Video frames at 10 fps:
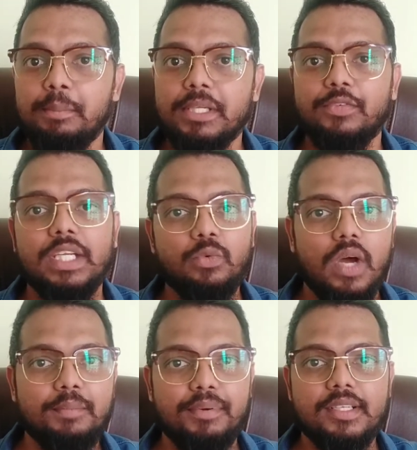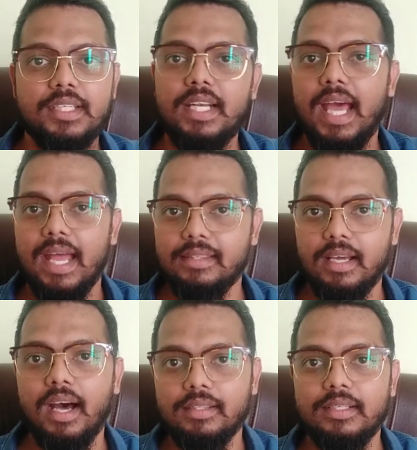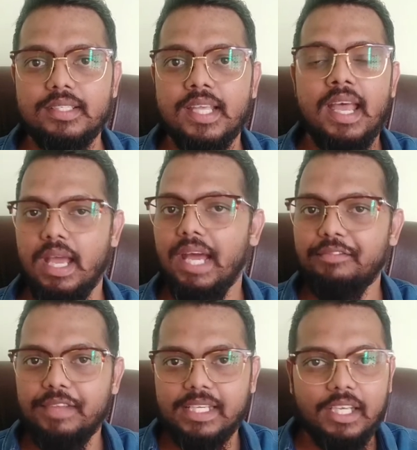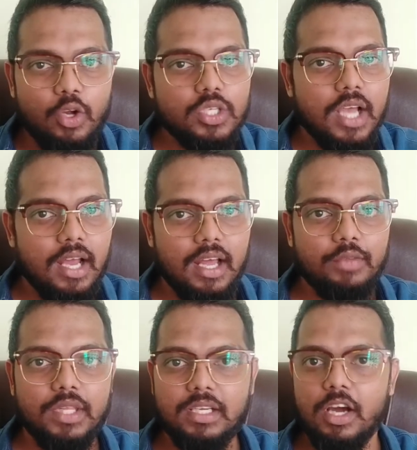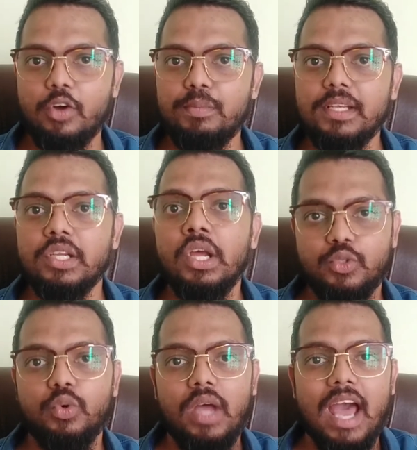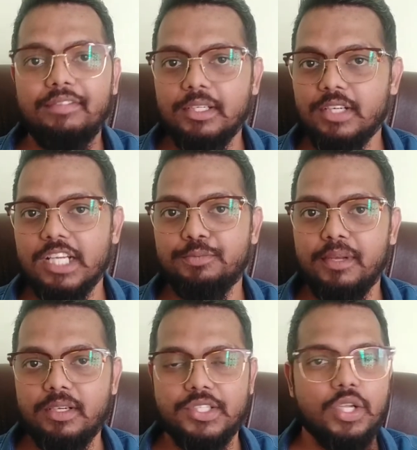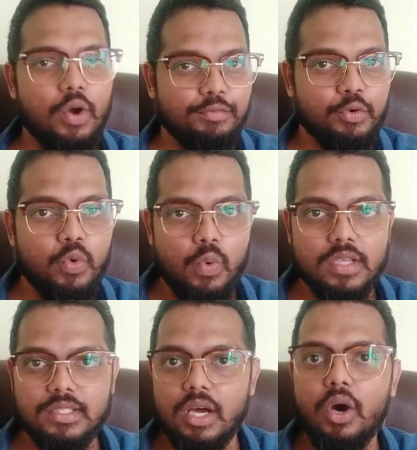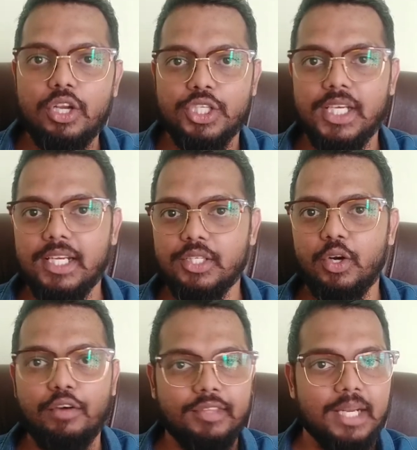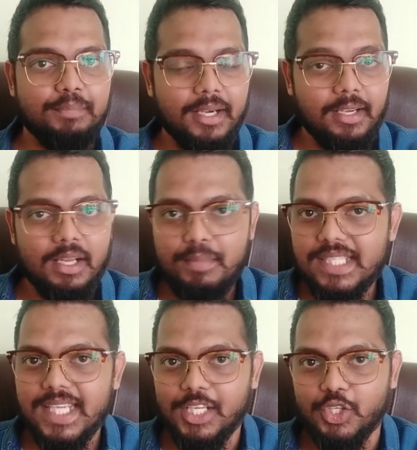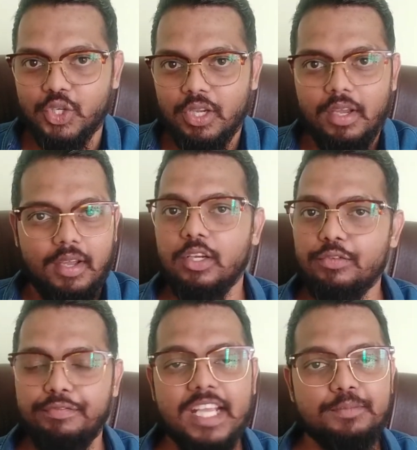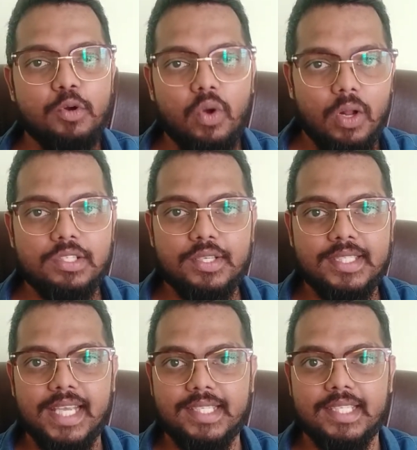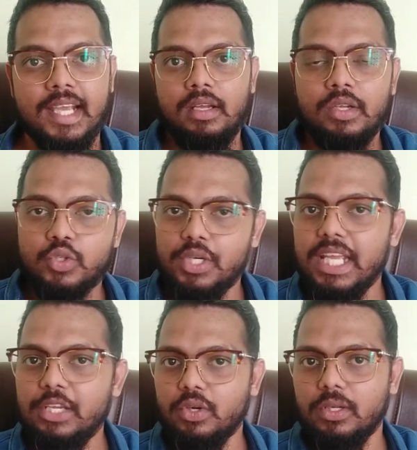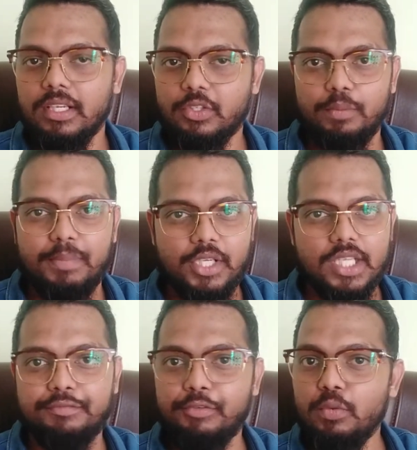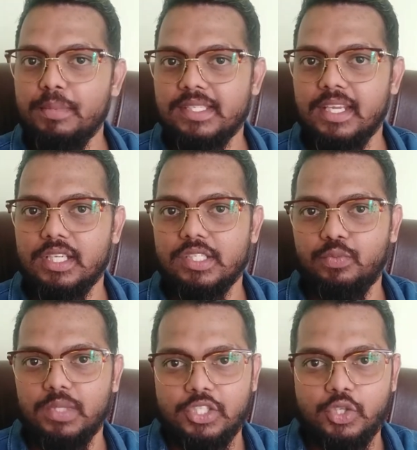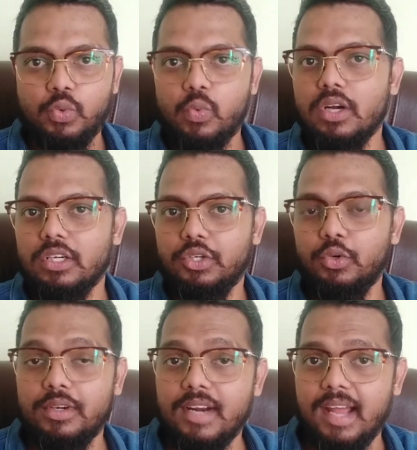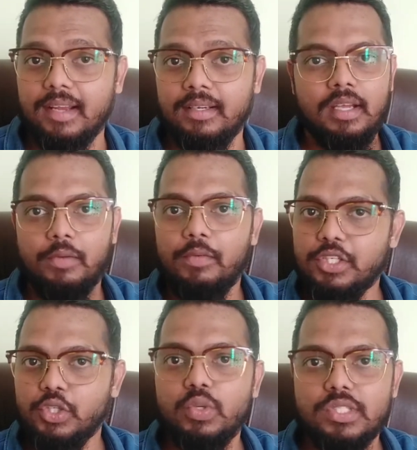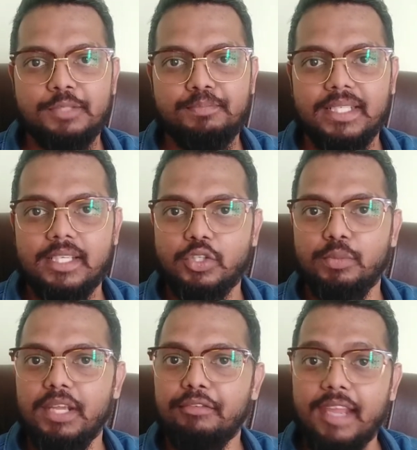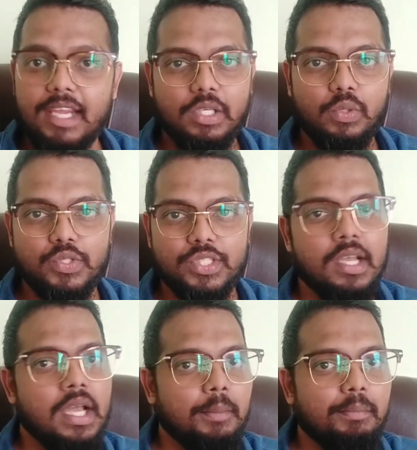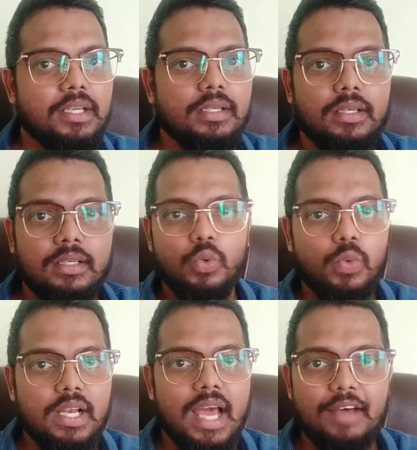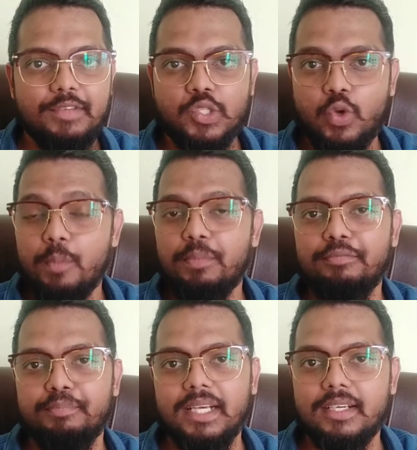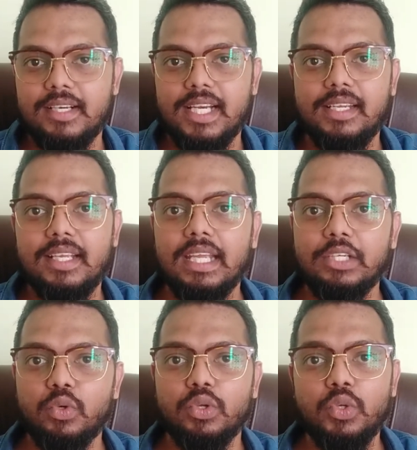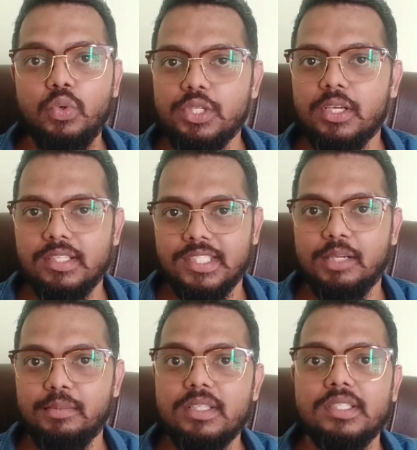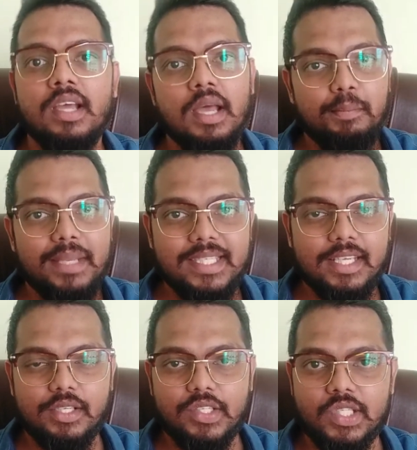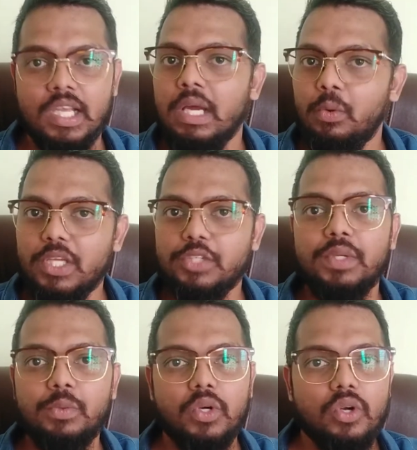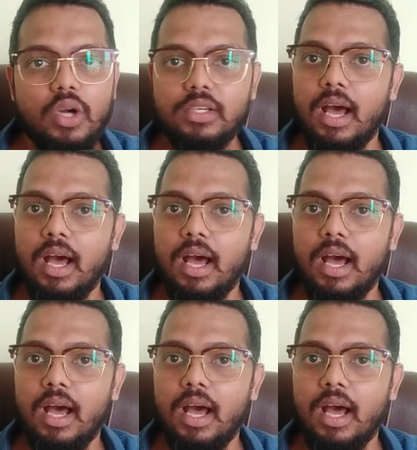between one person and the others and we cannot allow the government to have the transparency of who was the originator of that particular message. Now Facebook also says today you, it could be just few messages which you wanted to track which you suspected to be a fake news but you will have a scope of penetrating into a huge customers messages which we would not